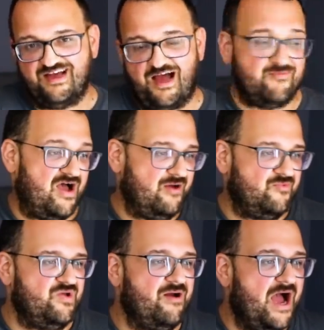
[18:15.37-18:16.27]
I'm
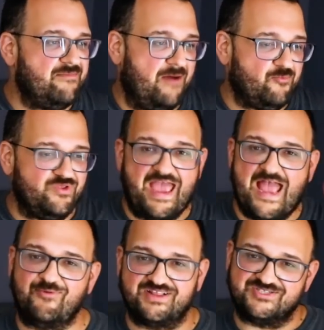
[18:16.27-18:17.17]
really
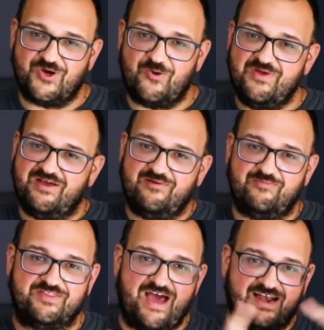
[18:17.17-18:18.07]
hammering this home,
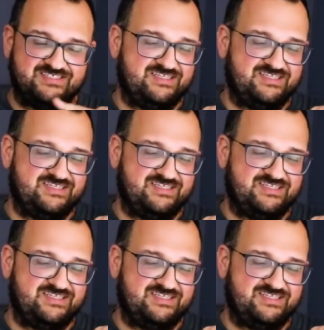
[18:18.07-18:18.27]
but that's